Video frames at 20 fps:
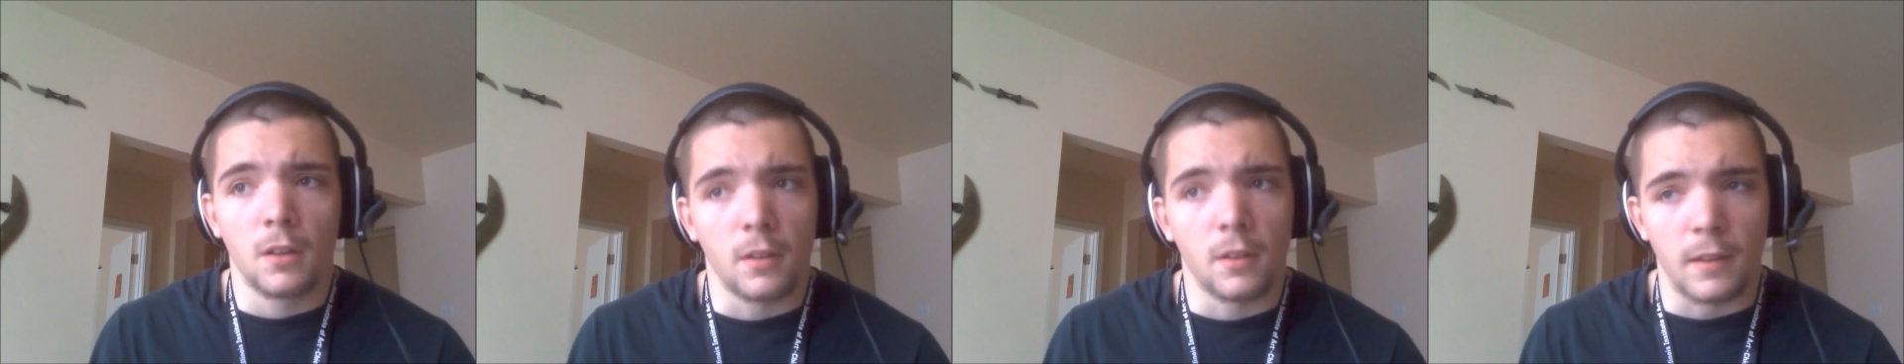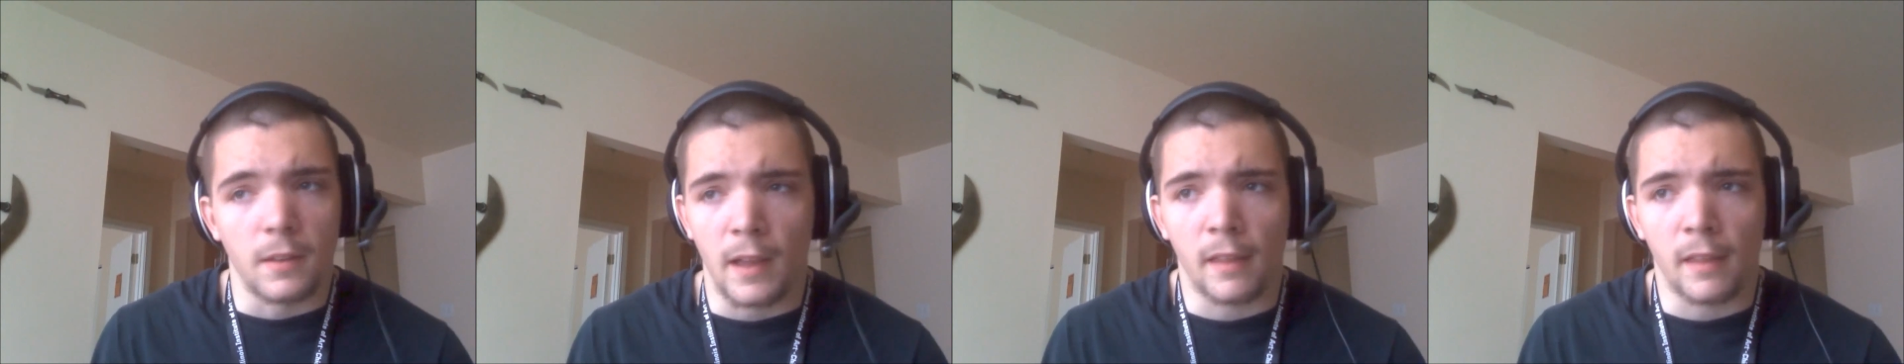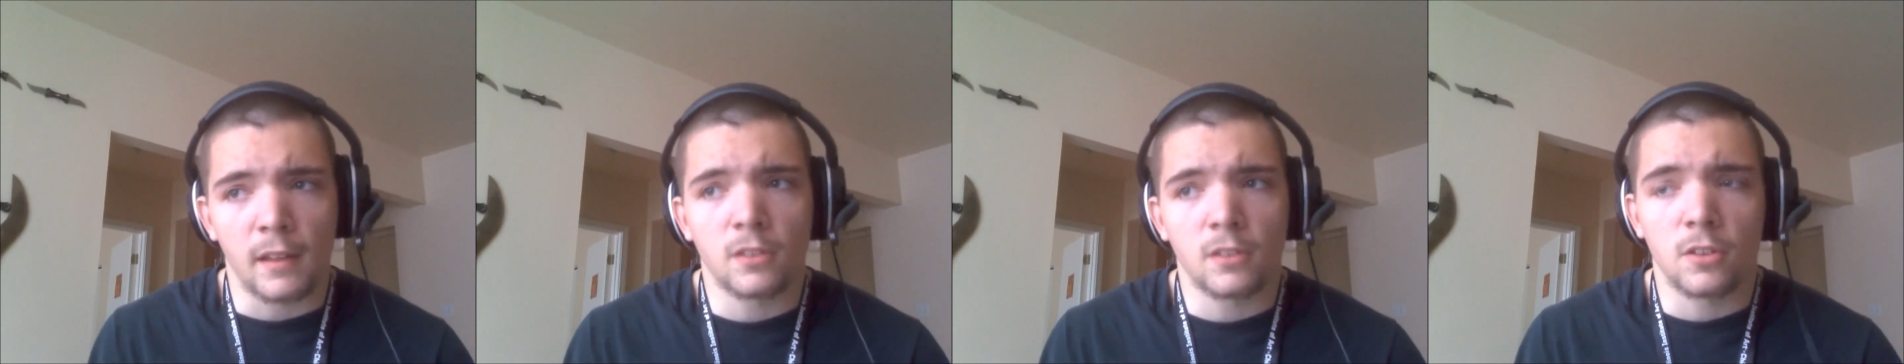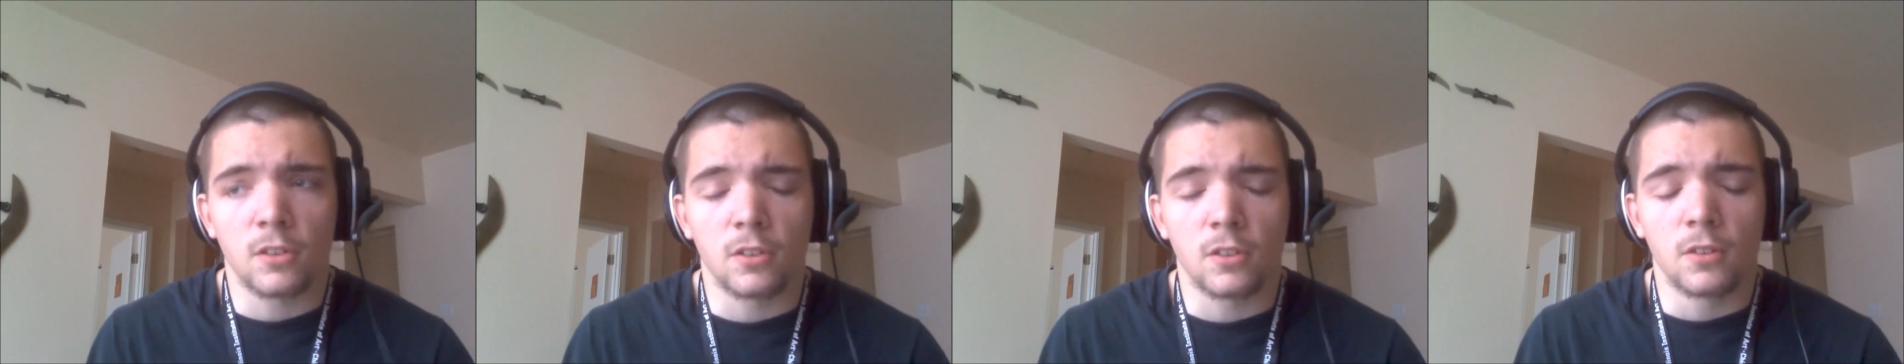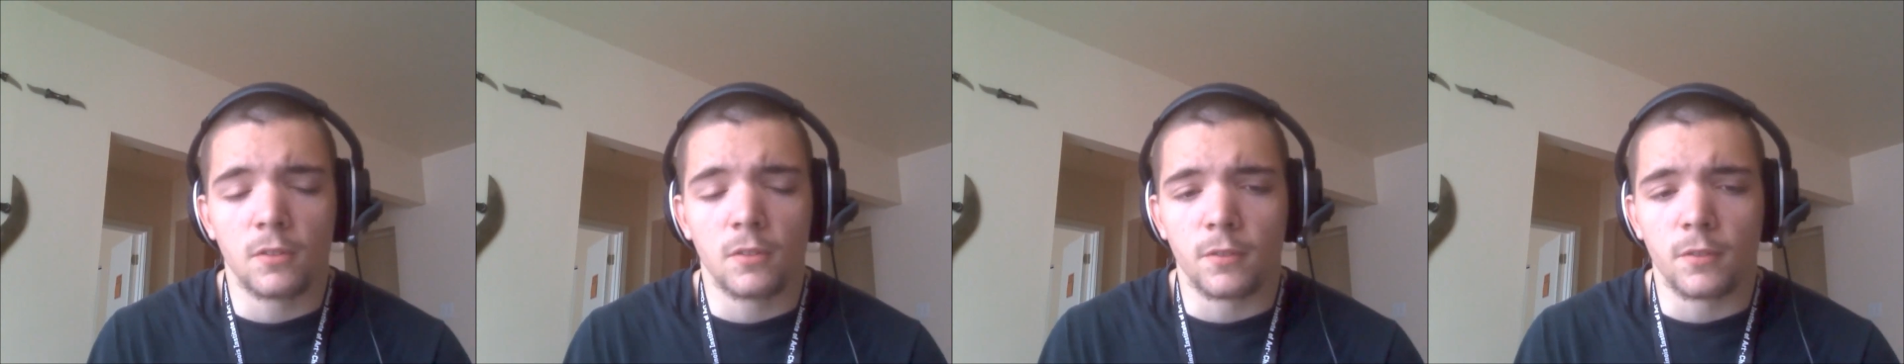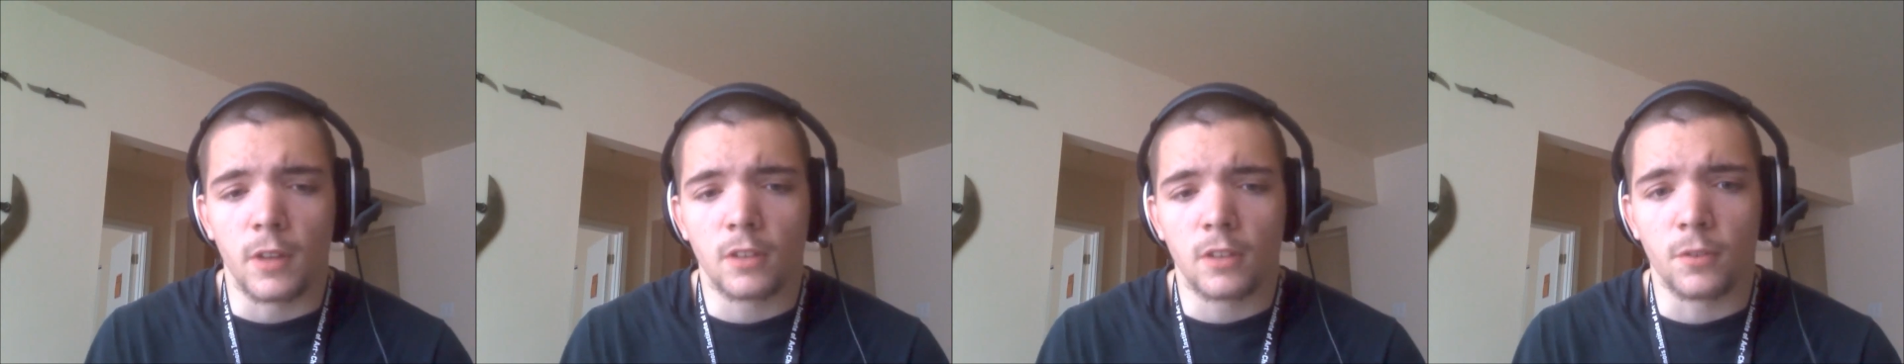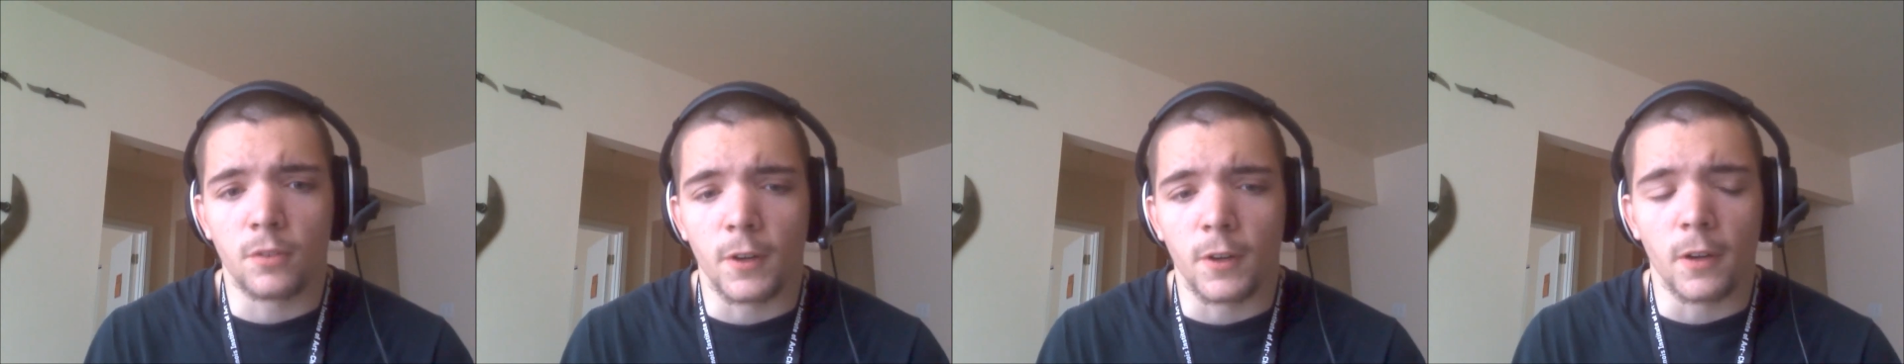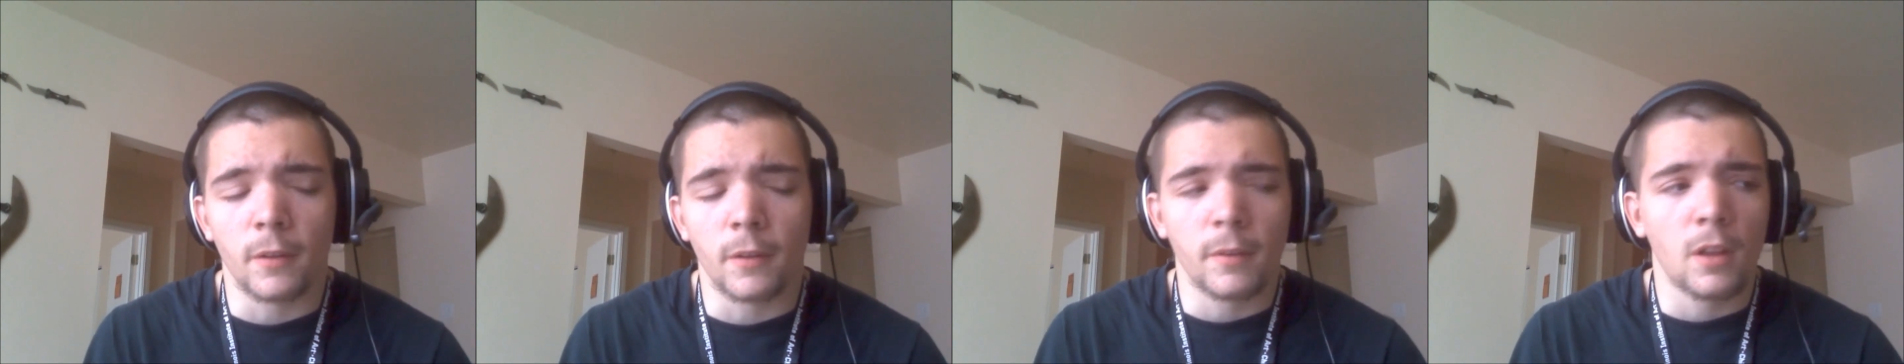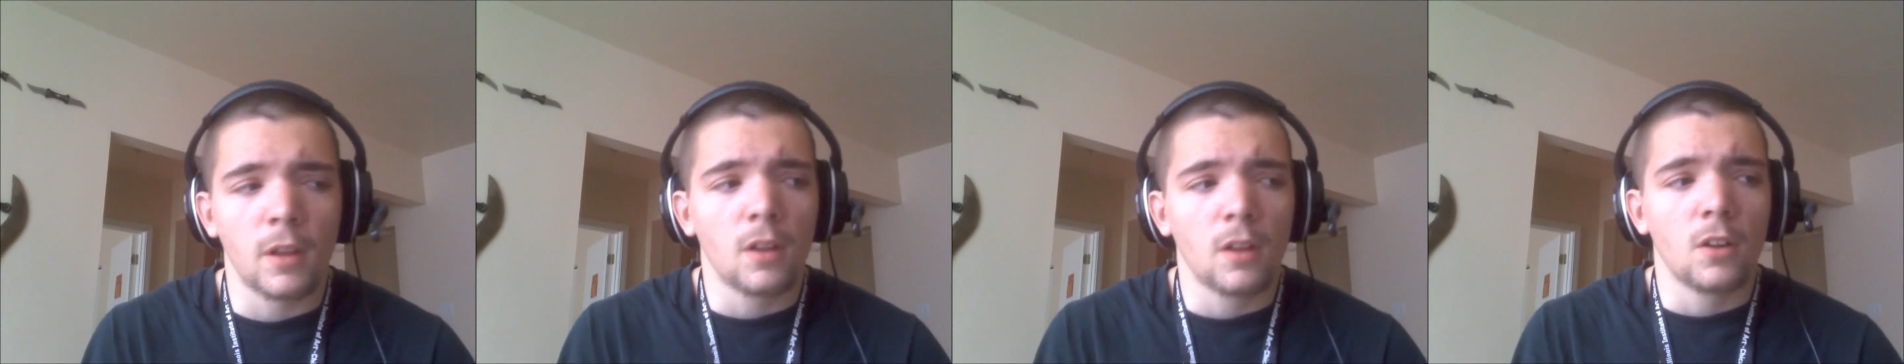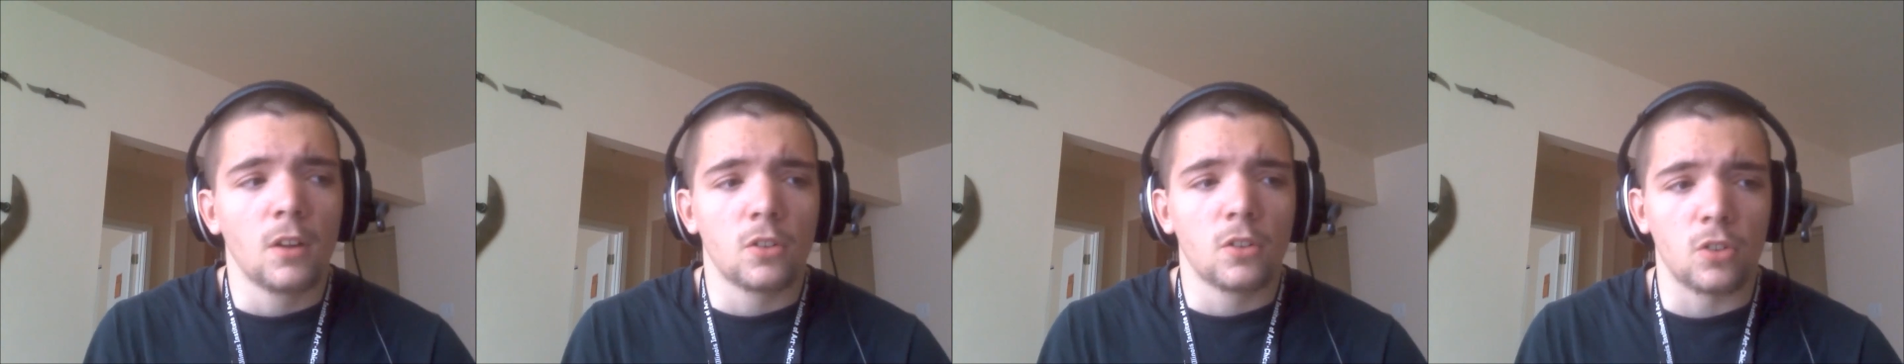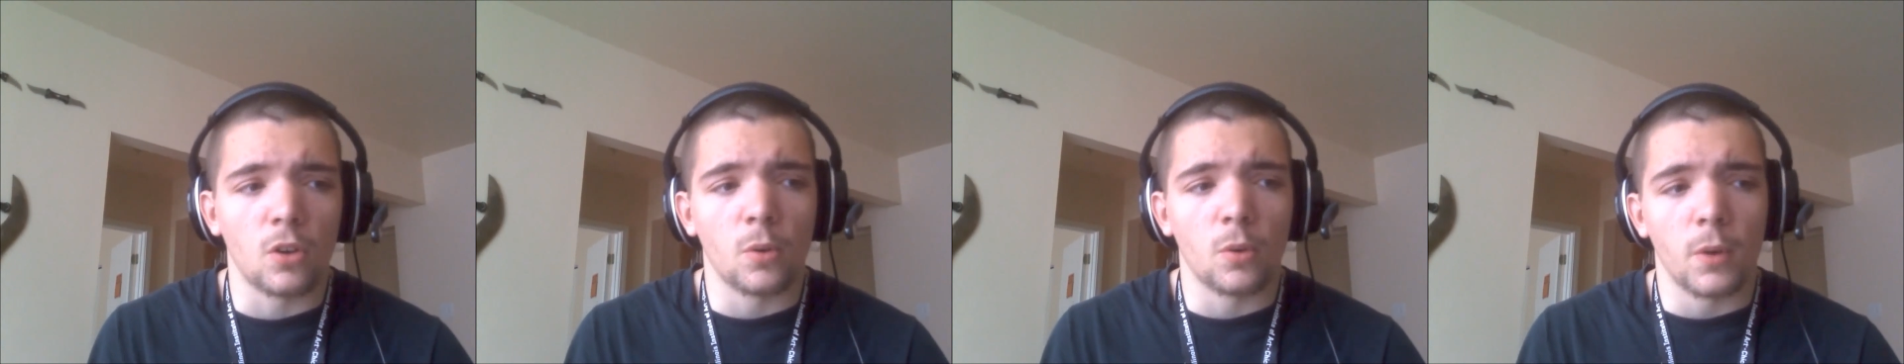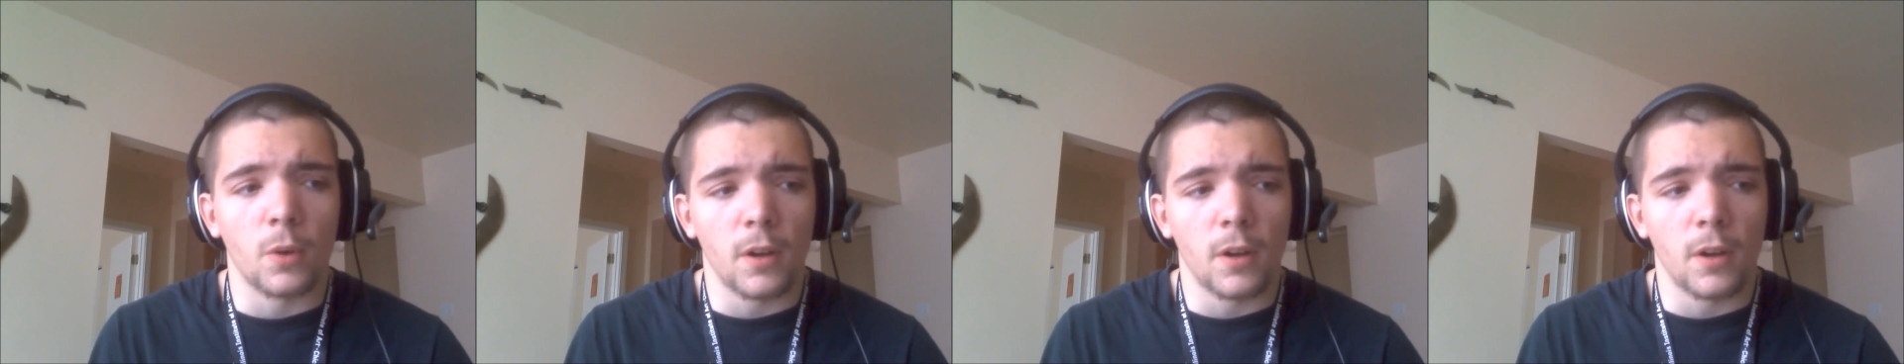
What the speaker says: Yeah, that's fair. So